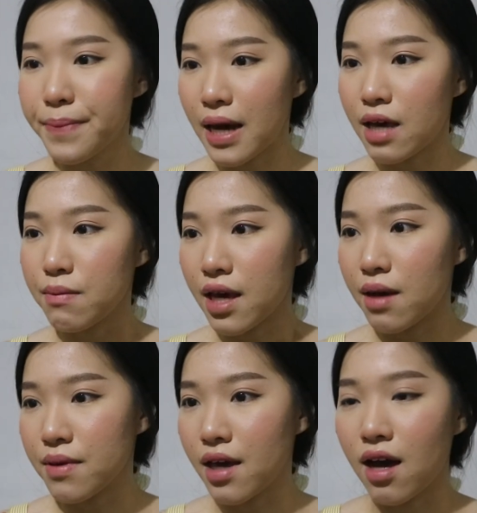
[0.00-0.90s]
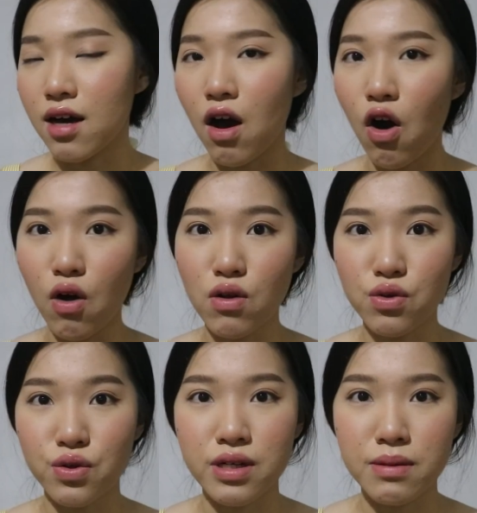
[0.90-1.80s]
pakai makeup yang all
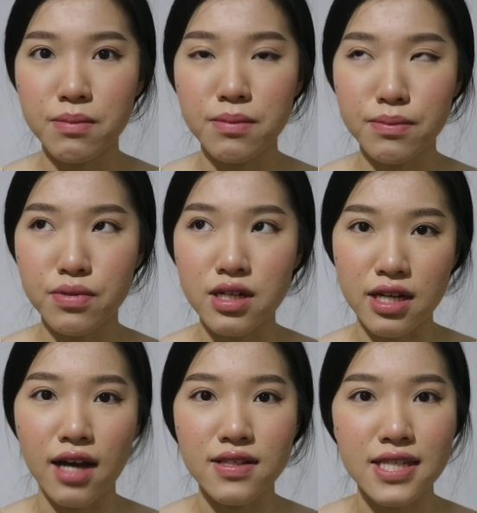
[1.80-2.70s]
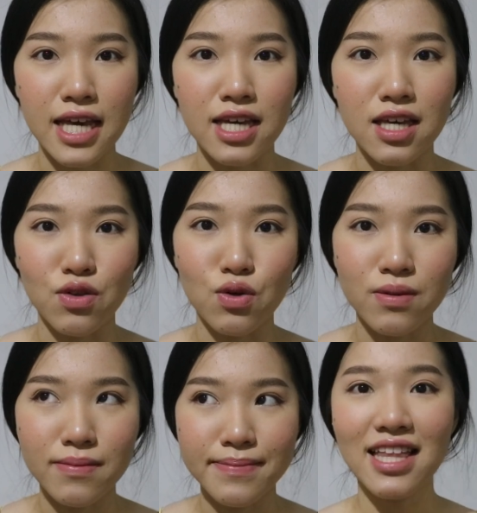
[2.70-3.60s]
cream products kayak gitu.
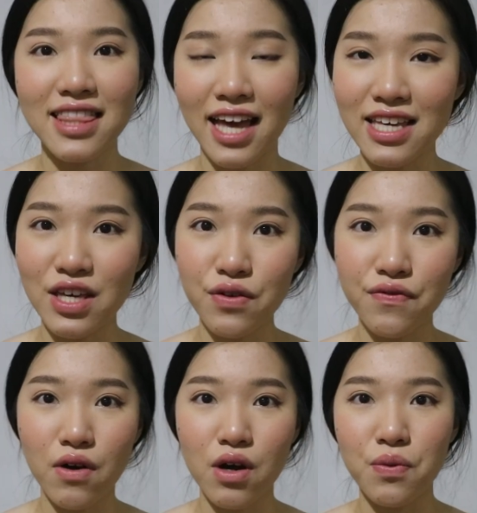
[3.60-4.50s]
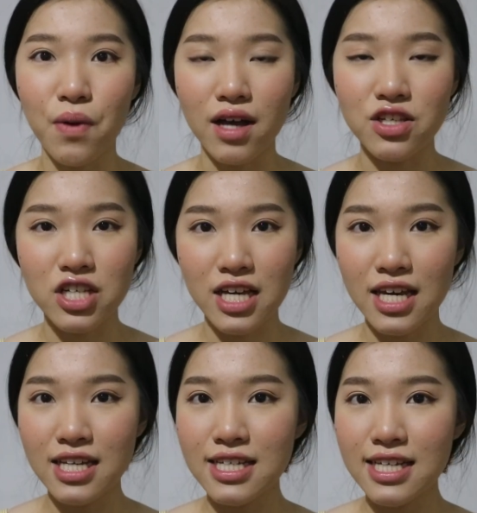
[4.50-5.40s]
Thank you for
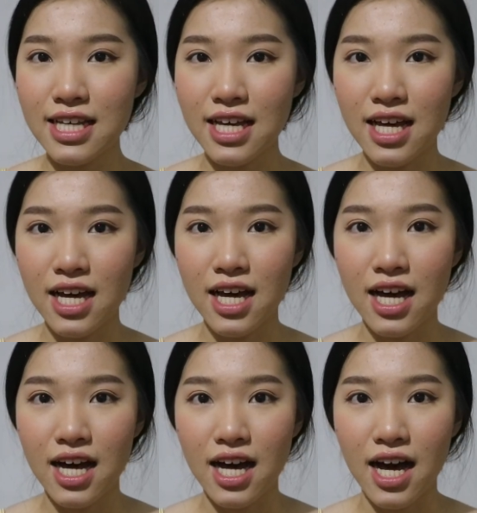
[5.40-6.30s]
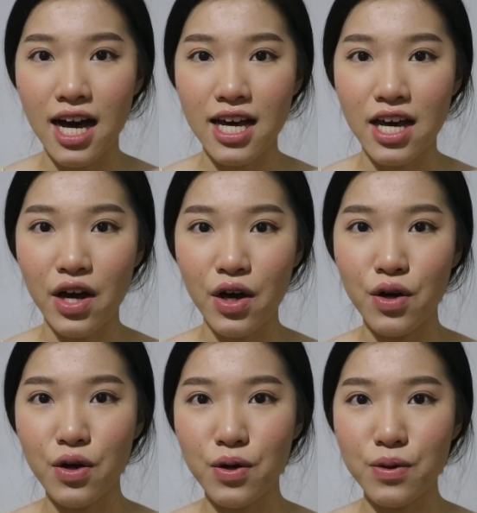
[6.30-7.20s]
watching. I
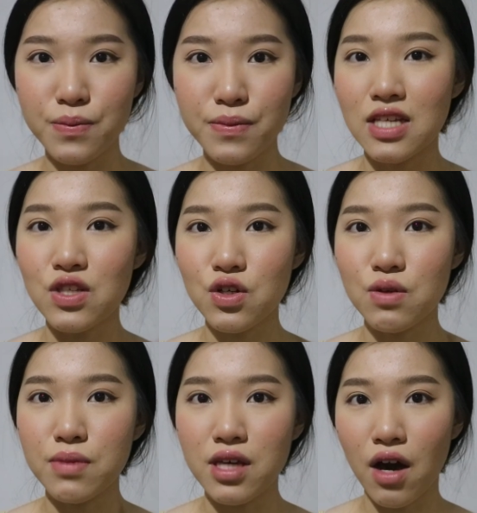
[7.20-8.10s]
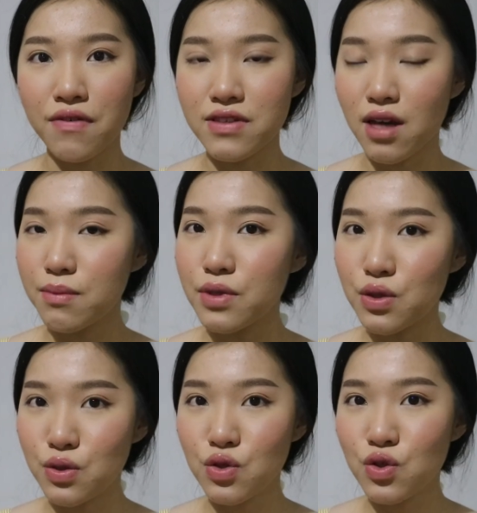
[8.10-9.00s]
hope this could be of some
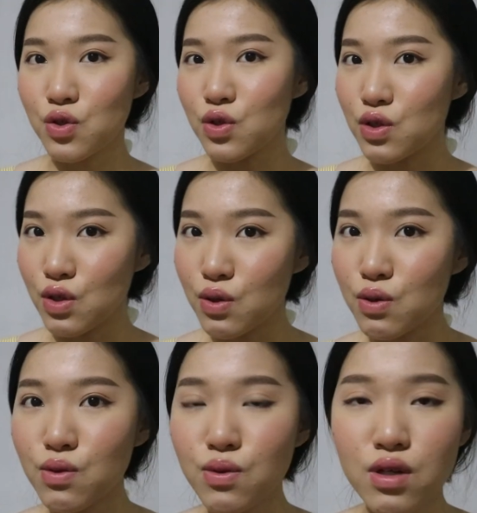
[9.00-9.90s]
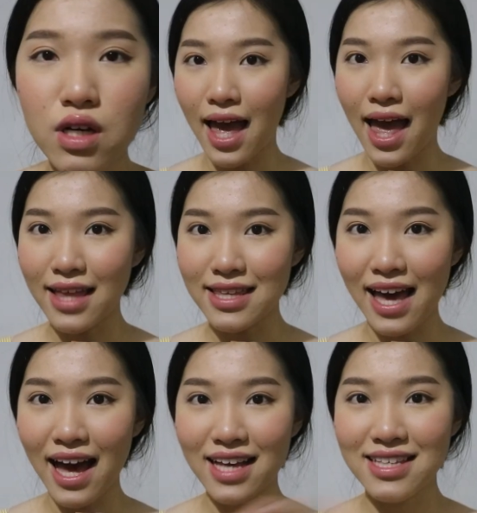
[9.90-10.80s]
use to you. And
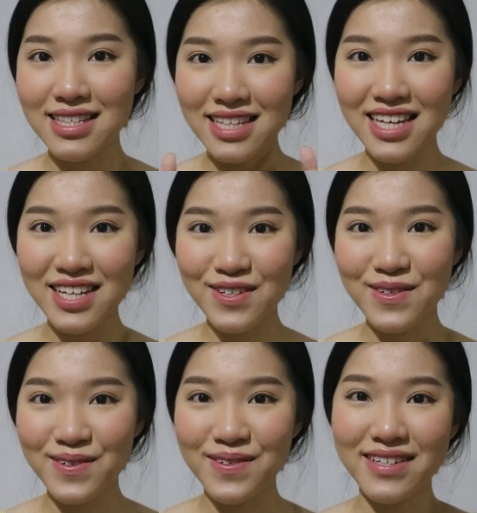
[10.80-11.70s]
yeah, see you.